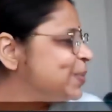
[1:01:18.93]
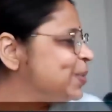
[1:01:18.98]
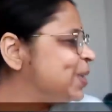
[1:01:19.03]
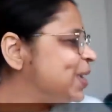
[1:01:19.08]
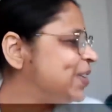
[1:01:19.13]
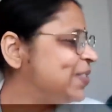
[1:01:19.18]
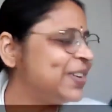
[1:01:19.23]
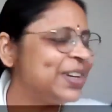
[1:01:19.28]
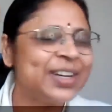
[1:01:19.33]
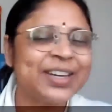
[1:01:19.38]
you
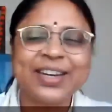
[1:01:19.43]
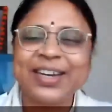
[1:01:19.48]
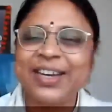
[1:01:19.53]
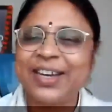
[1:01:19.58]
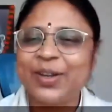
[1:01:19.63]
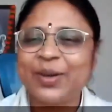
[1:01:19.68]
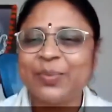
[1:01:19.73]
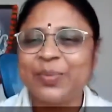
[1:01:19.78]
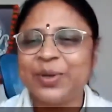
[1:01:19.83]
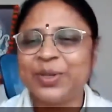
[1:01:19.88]
have a great
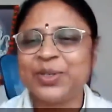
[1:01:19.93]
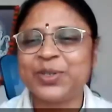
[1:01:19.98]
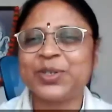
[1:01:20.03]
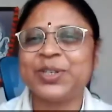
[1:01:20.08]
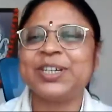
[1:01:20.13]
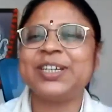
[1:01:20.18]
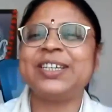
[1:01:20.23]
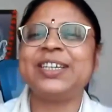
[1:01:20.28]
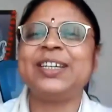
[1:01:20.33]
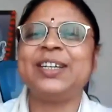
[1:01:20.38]

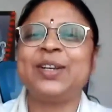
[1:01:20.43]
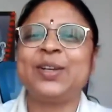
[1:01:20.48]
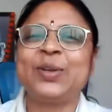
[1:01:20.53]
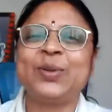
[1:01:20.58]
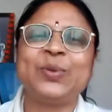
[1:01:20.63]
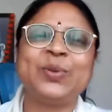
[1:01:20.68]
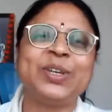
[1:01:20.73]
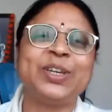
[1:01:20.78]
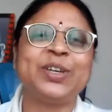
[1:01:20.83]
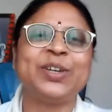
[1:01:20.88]
opportunity,
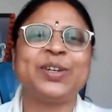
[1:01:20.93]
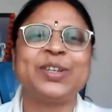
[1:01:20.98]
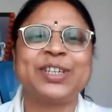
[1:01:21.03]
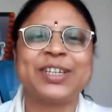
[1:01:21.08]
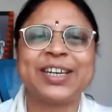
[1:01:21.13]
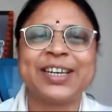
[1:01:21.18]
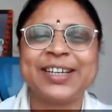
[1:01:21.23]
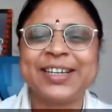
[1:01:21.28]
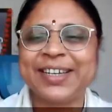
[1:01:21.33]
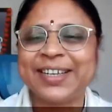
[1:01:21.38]
including your
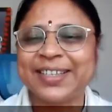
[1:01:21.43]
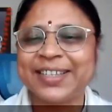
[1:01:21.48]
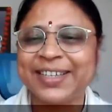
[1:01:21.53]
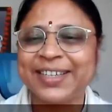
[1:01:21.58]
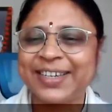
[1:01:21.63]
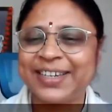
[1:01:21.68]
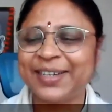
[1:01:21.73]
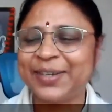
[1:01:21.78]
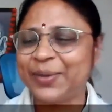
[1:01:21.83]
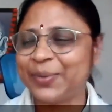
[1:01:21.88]
child has a
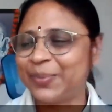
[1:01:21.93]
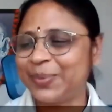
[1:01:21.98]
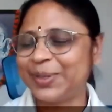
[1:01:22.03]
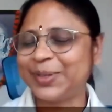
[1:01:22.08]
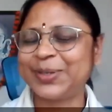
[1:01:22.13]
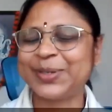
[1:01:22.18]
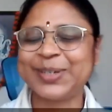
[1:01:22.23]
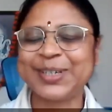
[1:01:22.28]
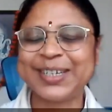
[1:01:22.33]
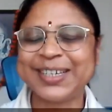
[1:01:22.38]
great
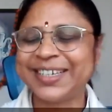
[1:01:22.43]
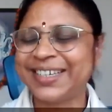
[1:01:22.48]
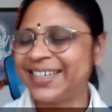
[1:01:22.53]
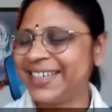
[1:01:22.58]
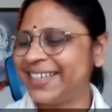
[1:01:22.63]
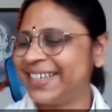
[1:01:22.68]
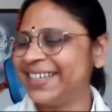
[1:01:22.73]
opportunity.